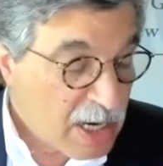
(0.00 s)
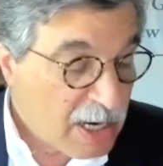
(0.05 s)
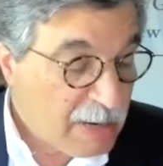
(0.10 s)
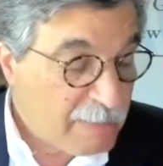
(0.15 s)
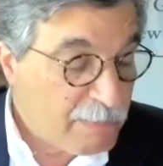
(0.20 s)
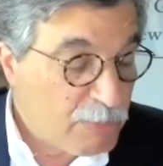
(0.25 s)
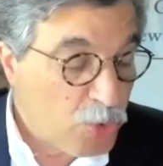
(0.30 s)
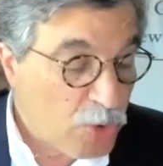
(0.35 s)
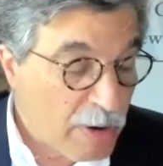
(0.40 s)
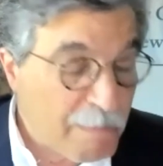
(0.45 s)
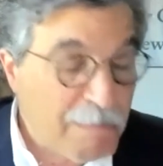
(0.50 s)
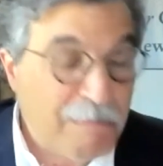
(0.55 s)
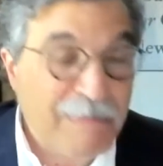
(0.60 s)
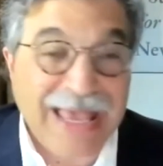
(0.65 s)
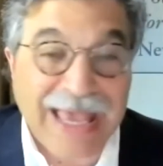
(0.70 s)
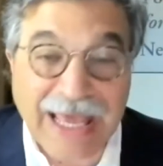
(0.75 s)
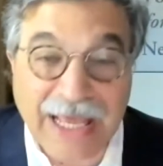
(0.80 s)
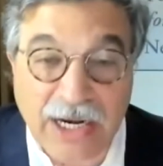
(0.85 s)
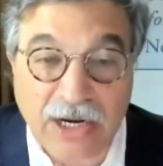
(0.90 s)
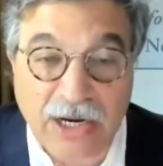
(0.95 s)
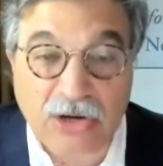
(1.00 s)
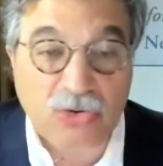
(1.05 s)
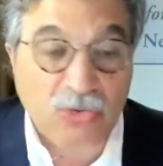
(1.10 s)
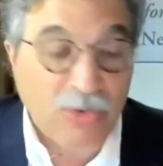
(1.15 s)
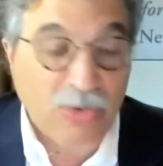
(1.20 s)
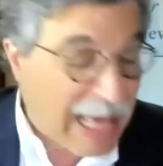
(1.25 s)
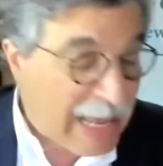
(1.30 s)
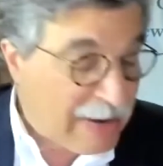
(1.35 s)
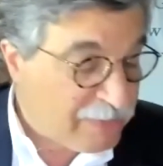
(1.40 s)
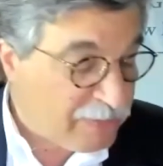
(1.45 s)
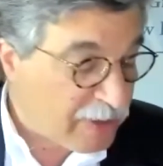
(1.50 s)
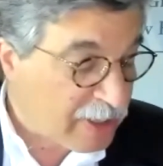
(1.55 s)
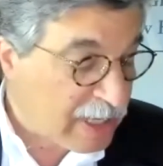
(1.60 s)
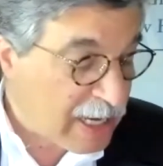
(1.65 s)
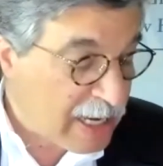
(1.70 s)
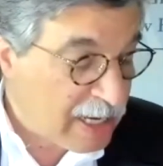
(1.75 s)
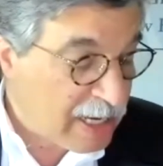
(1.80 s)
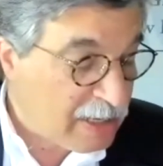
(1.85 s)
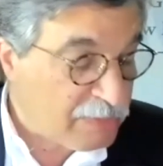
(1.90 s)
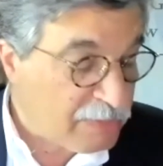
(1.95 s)
more men who
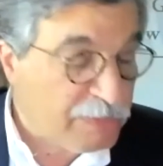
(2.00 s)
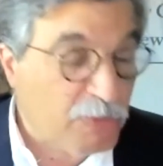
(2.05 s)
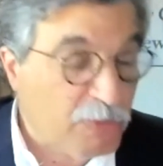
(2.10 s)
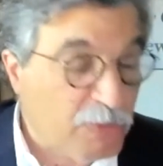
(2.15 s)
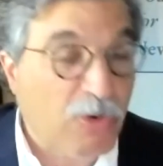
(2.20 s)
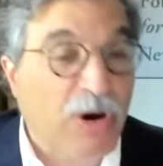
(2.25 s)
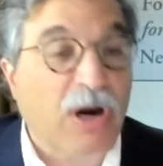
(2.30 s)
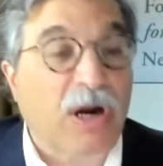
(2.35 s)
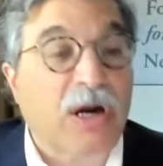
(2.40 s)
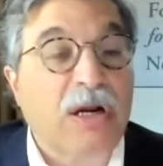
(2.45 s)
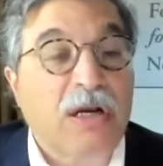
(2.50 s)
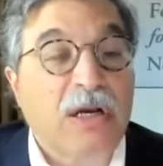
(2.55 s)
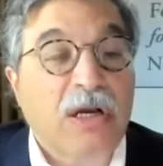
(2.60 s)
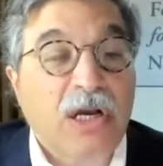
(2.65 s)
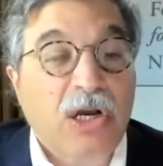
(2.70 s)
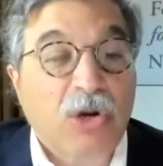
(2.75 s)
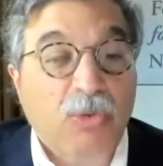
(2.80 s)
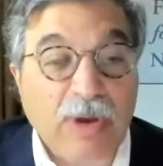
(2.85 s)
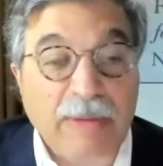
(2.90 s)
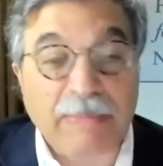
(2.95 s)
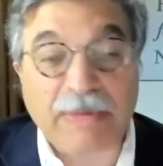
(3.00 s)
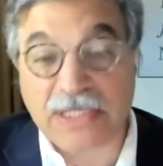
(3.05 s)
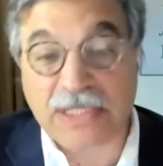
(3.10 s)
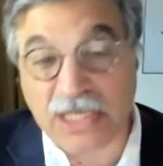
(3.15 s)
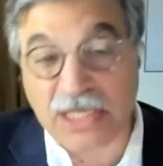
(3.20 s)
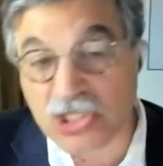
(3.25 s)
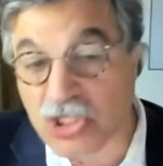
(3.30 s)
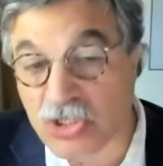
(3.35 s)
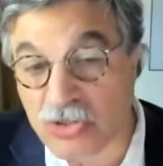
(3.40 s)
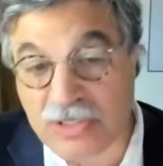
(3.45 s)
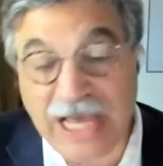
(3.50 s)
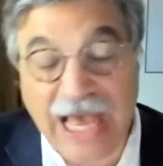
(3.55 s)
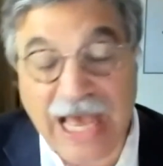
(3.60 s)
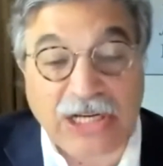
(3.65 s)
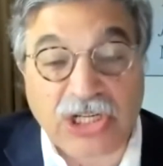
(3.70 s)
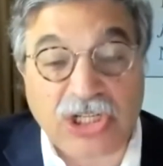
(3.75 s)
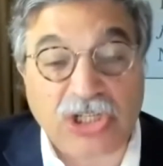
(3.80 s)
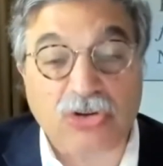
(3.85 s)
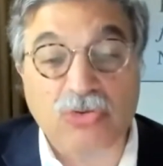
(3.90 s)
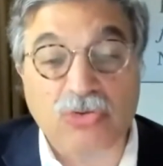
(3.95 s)
advocate for women's issues,
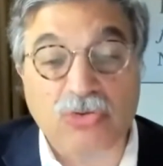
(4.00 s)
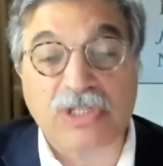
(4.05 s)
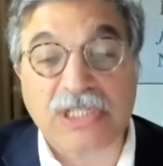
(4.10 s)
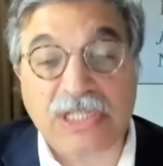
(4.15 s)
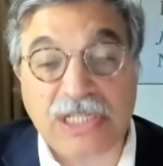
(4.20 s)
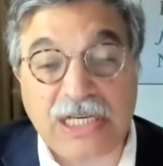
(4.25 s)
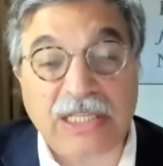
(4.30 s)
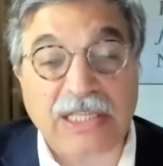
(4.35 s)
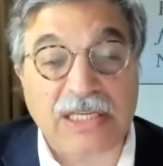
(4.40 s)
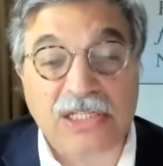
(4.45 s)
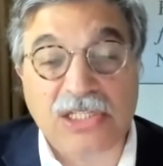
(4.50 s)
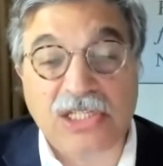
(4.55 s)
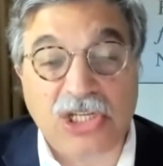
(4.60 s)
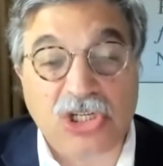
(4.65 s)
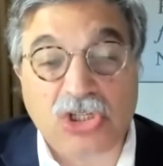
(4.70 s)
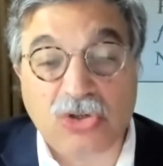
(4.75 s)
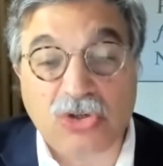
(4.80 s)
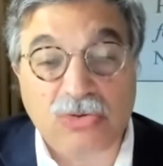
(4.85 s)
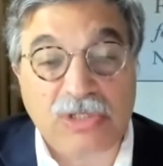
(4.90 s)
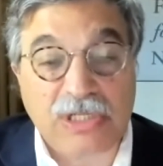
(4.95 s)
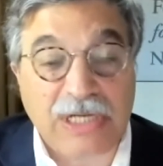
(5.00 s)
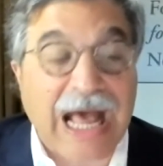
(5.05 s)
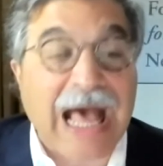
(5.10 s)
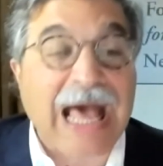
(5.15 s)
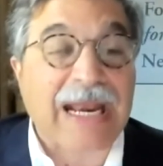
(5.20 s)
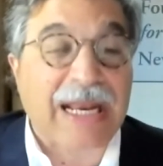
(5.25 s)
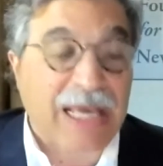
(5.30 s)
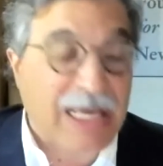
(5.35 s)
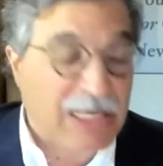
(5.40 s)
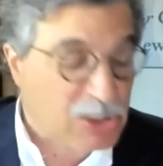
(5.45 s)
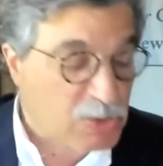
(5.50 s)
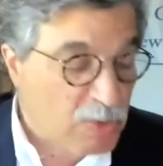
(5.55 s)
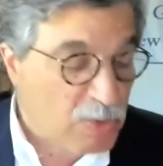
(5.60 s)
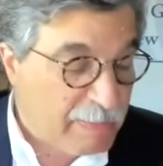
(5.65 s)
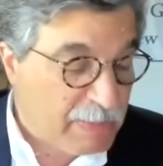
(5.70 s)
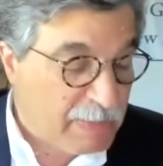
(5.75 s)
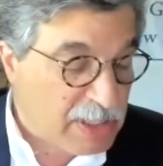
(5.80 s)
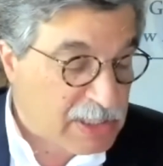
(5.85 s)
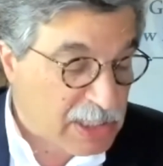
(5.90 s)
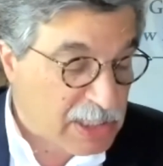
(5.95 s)
actually who see these issues not as
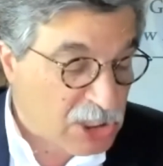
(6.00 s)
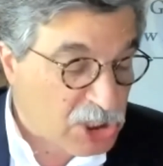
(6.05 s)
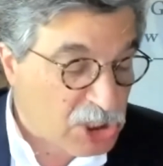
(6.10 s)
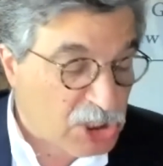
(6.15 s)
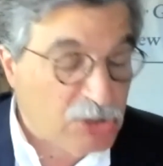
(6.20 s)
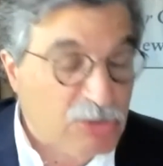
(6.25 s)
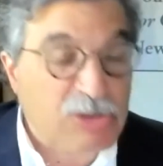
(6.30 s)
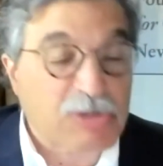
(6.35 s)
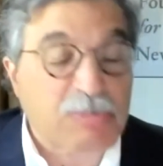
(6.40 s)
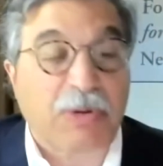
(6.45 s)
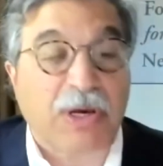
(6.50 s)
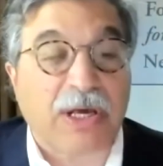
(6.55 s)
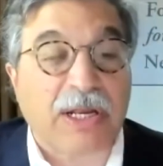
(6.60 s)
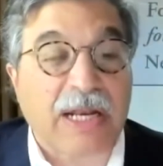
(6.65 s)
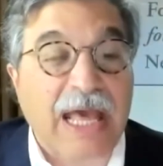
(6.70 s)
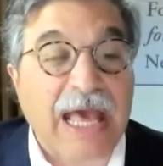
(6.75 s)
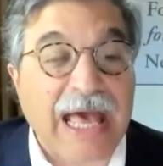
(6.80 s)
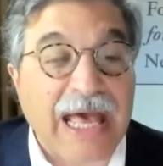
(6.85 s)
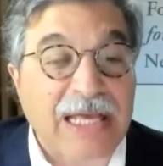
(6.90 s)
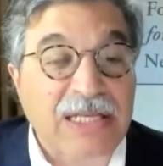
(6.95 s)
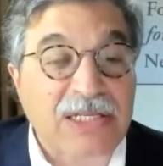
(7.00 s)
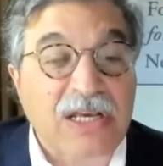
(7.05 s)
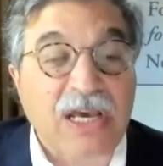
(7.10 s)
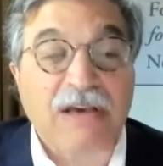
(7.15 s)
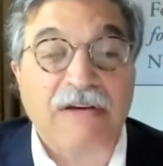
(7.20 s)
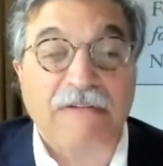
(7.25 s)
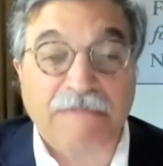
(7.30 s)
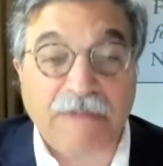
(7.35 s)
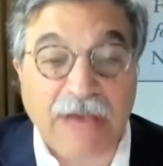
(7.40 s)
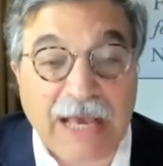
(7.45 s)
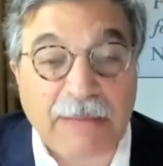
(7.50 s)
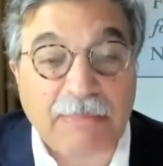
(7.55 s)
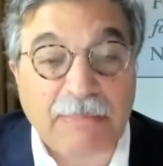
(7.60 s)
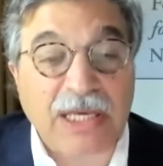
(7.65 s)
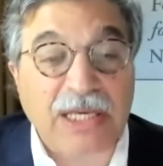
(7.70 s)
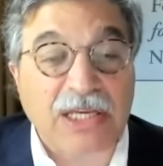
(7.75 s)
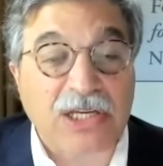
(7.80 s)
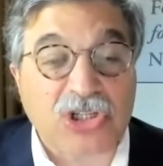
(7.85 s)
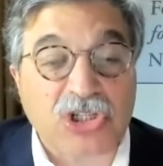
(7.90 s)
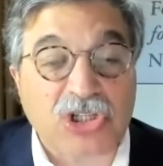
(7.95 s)
women's issues, but as
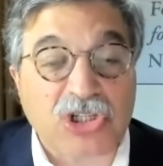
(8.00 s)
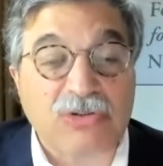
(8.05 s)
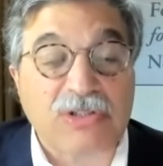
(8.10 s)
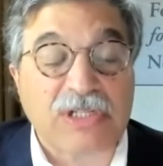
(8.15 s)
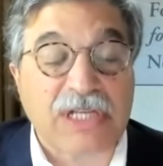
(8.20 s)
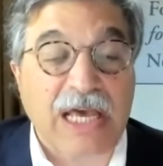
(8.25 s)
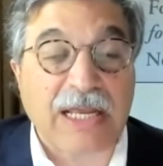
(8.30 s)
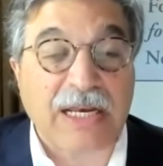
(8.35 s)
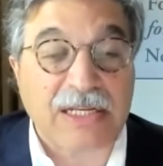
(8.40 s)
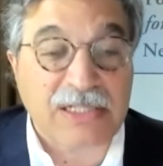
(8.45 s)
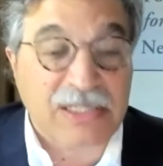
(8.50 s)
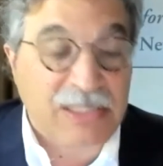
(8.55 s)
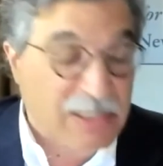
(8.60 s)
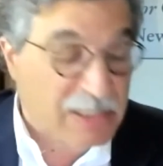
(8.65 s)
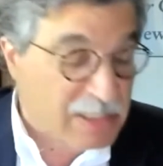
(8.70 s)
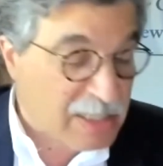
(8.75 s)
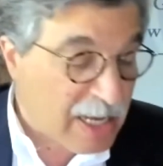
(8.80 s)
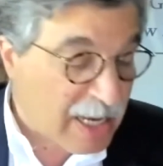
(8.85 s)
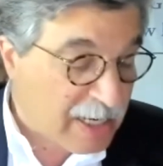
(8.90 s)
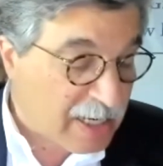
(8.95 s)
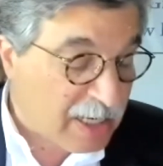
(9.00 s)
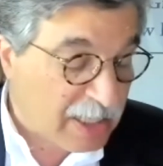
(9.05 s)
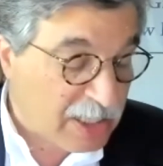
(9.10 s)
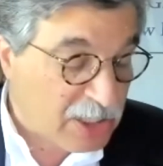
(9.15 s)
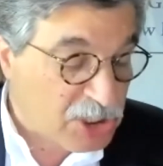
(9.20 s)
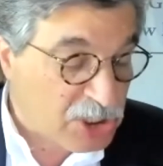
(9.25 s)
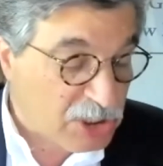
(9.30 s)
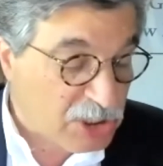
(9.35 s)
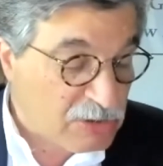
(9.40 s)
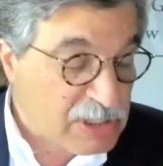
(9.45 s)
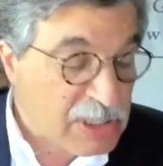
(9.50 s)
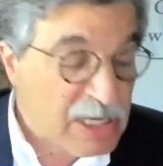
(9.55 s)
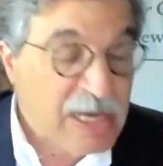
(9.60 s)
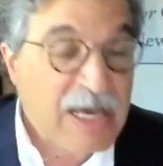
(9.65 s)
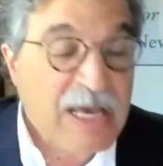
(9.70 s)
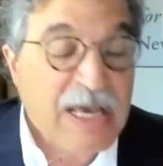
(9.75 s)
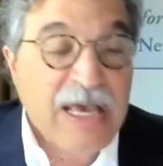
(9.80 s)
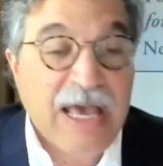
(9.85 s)
family issues and as societal issues.